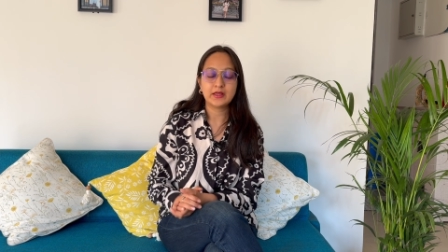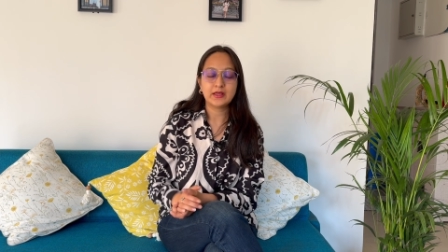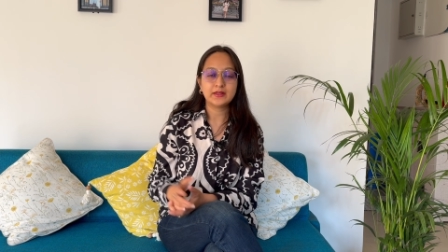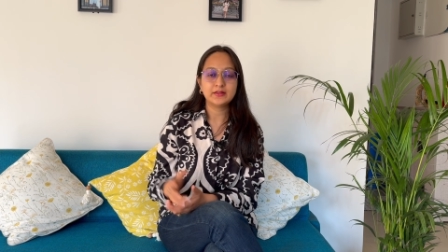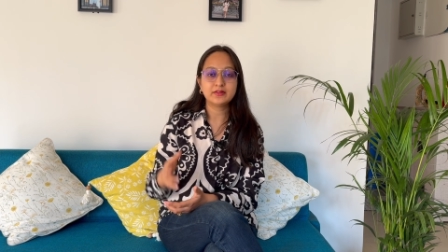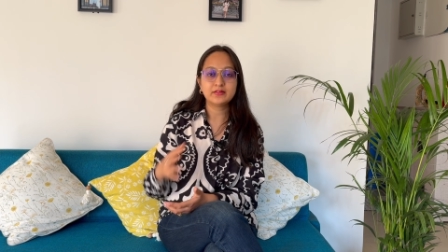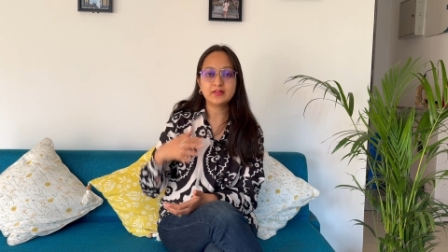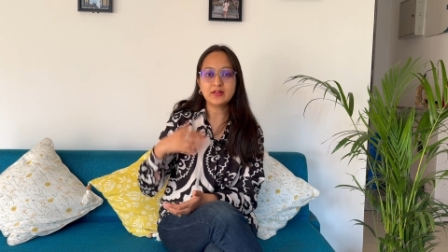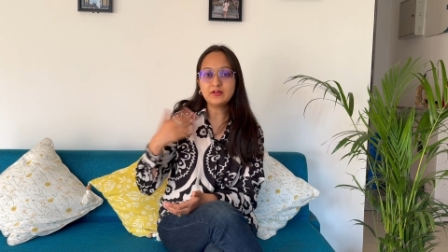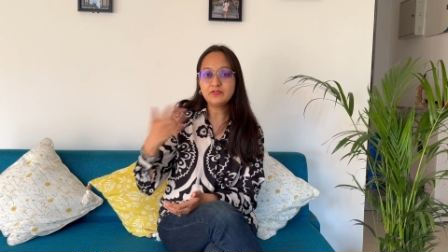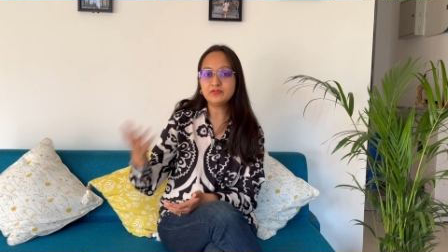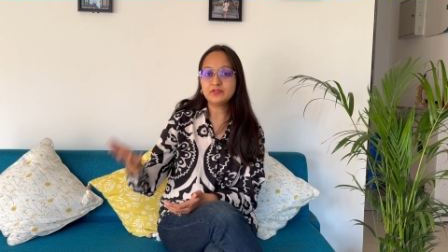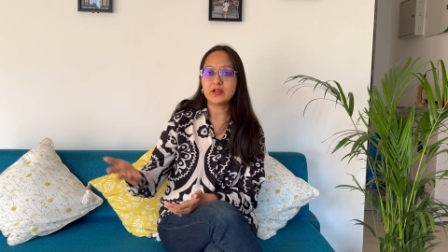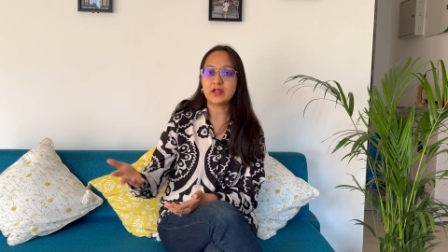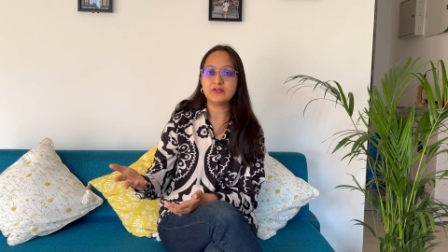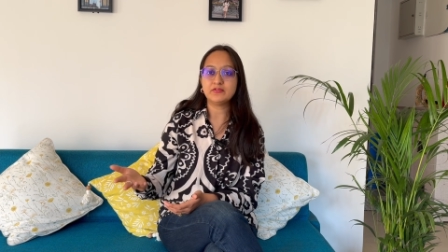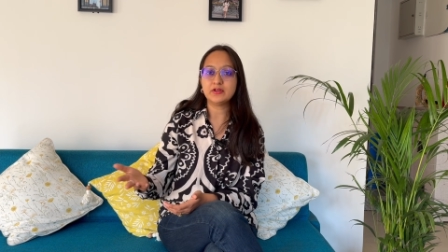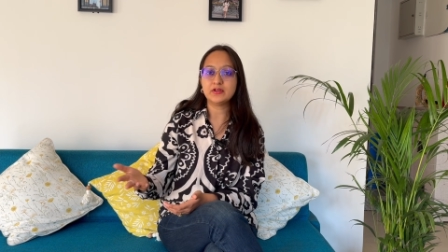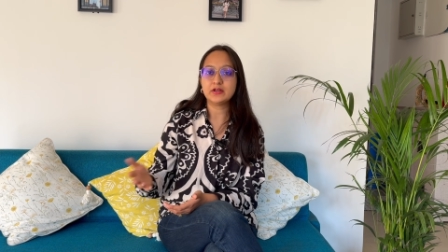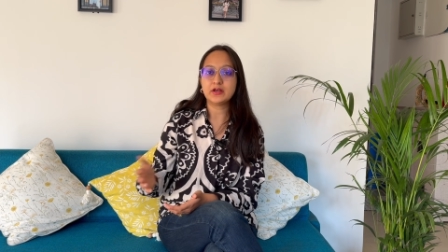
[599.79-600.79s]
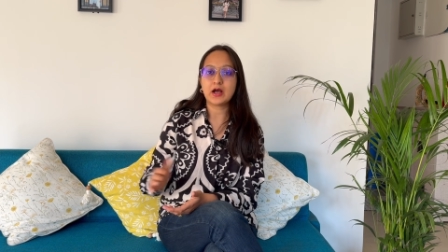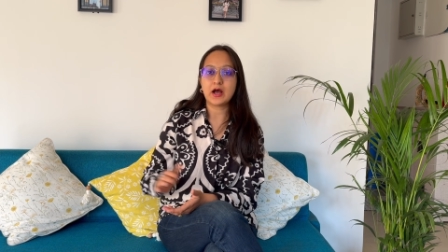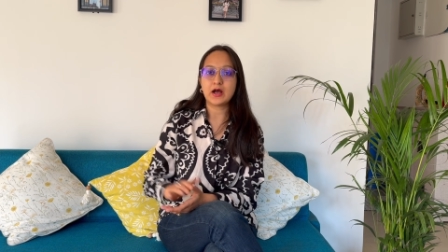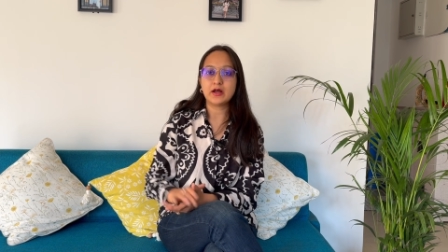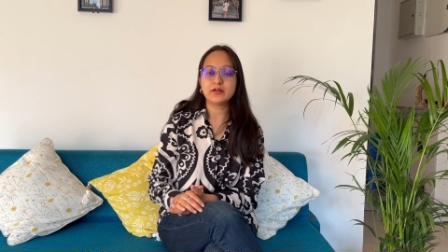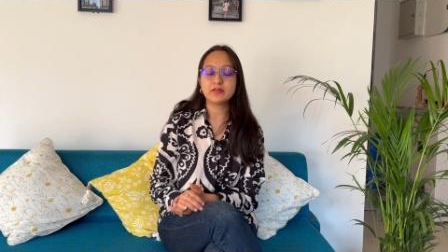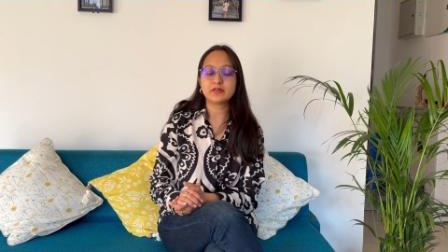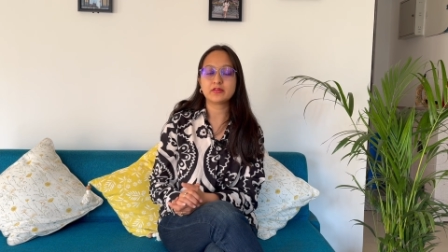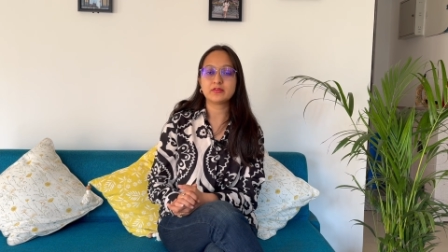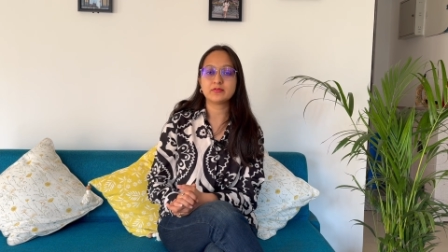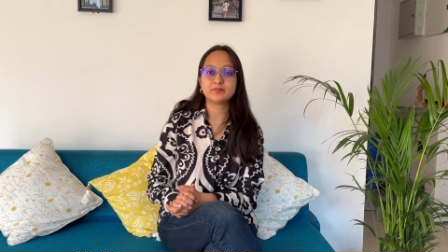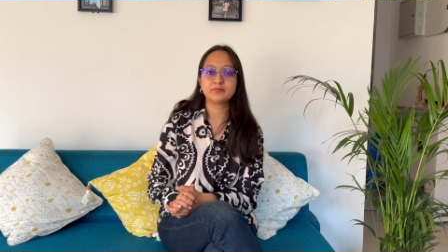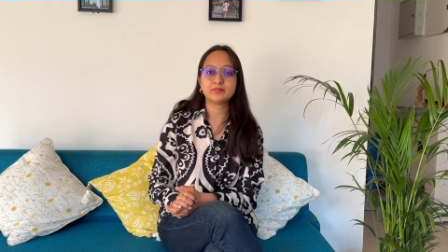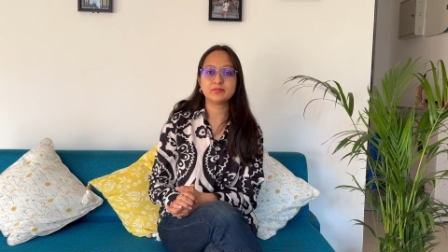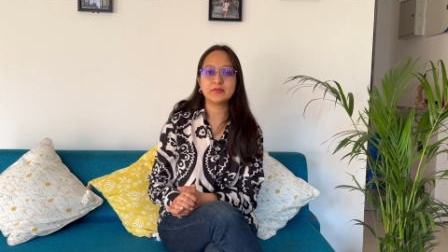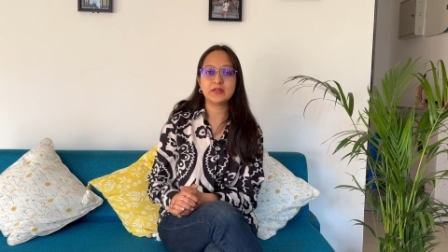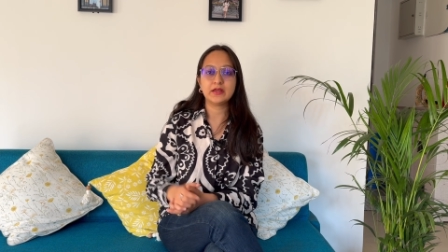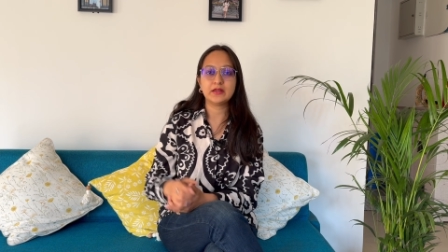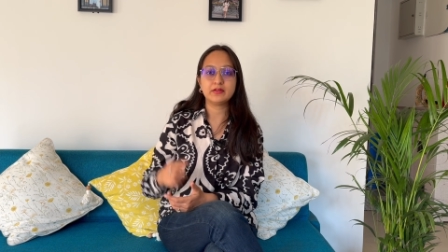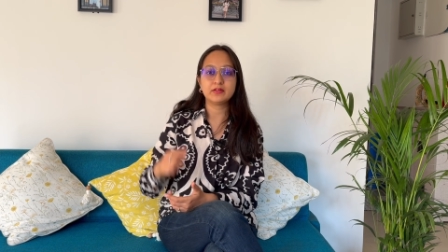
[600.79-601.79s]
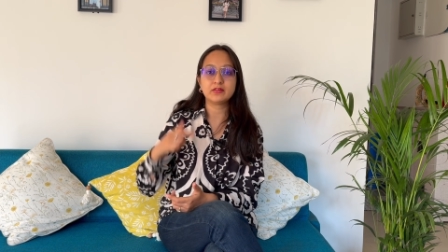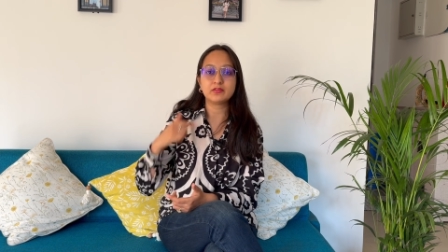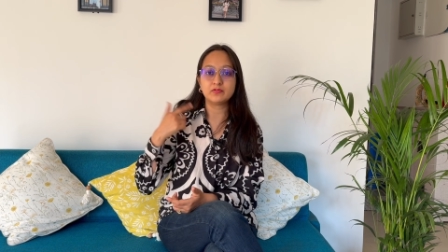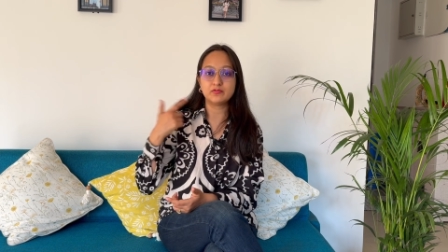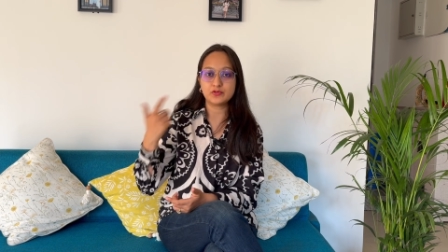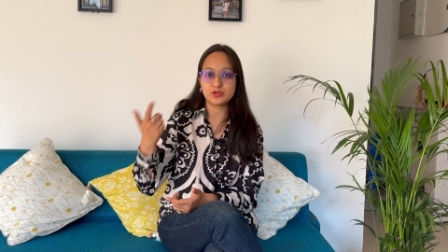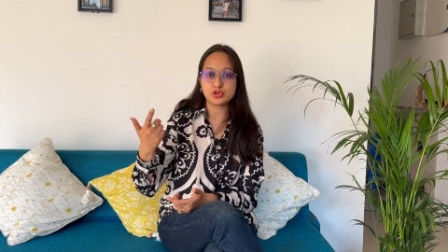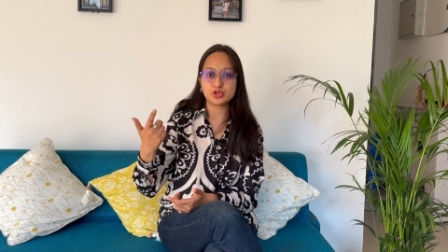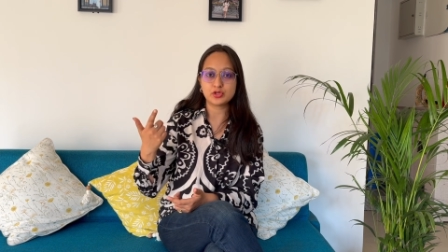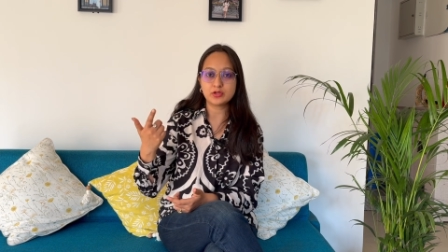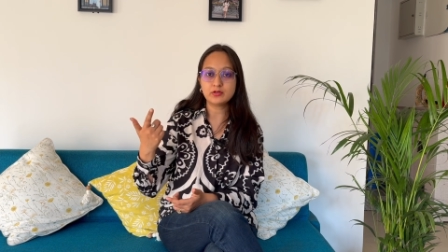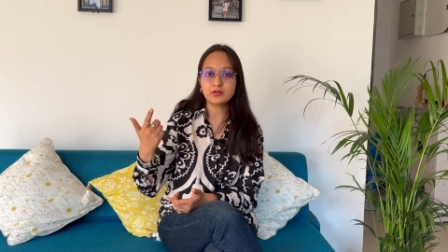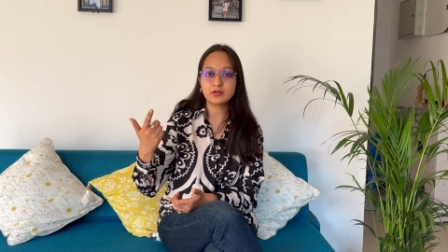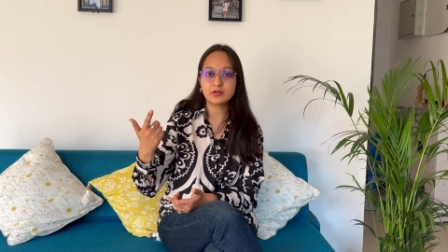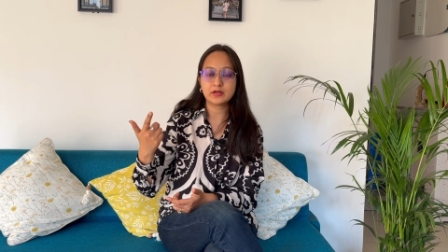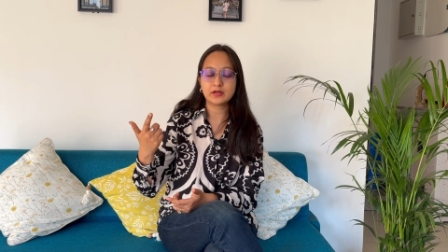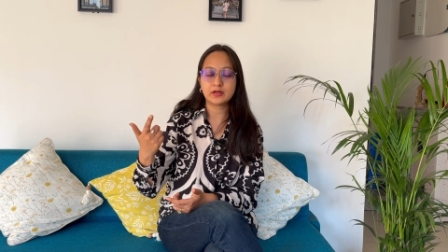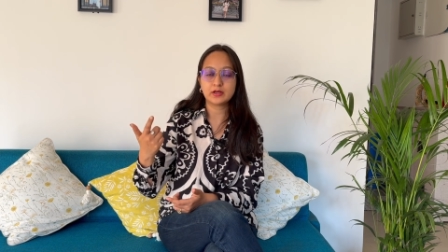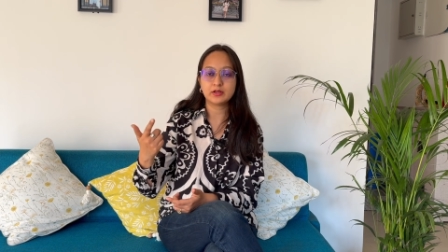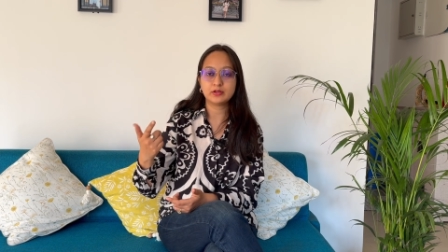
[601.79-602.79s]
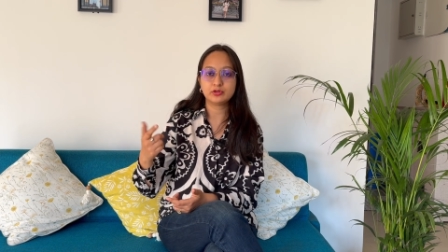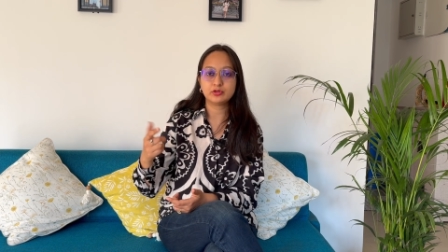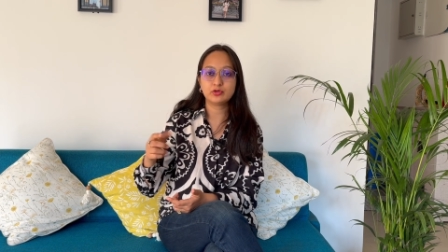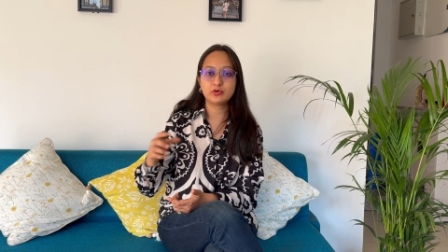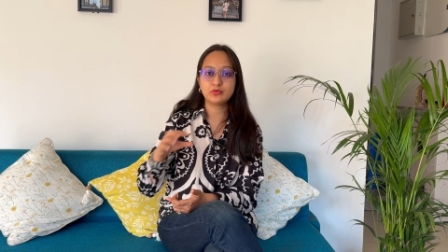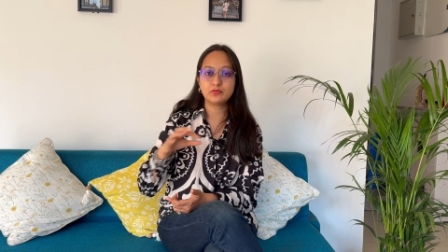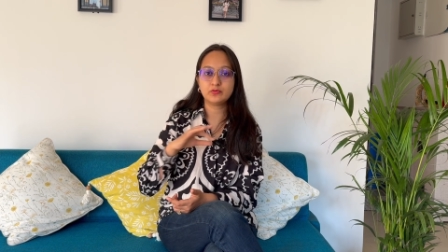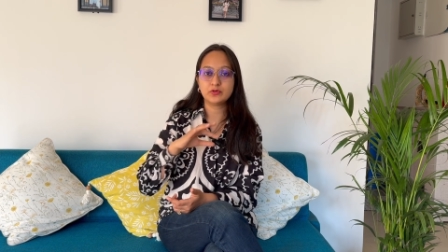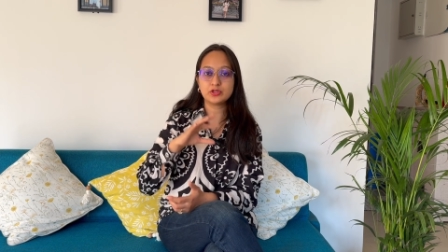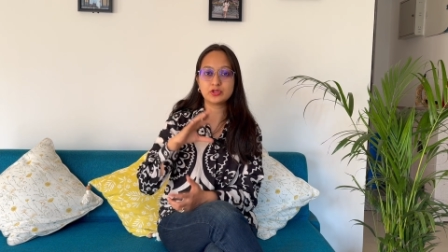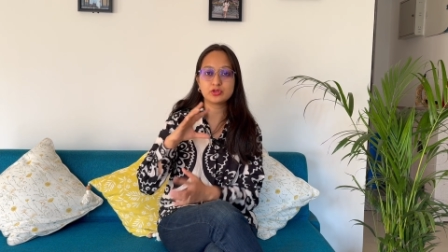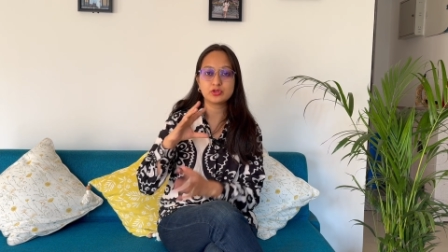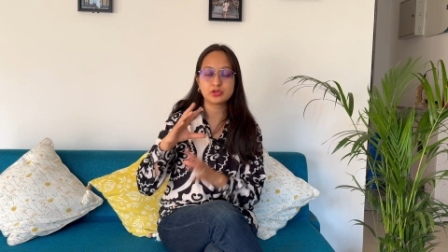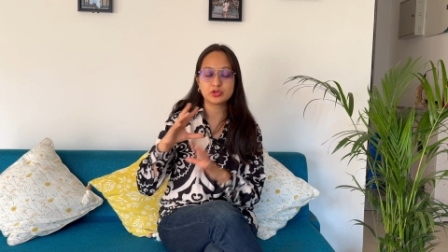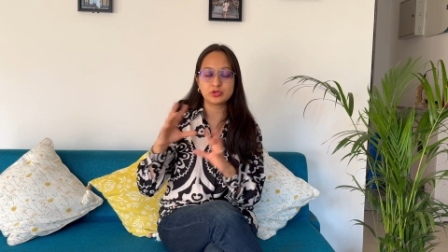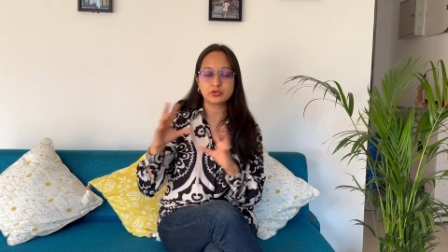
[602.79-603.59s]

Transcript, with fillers: In the self-driving cars, there is vision through which